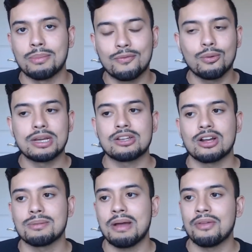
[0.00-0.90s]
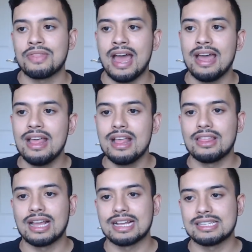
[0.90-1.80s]
But before we talk about that,
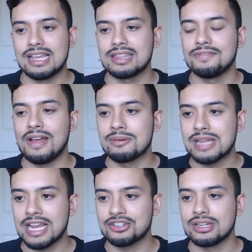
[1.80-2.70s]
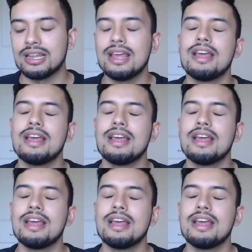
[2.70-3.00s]
like I said, the foundation.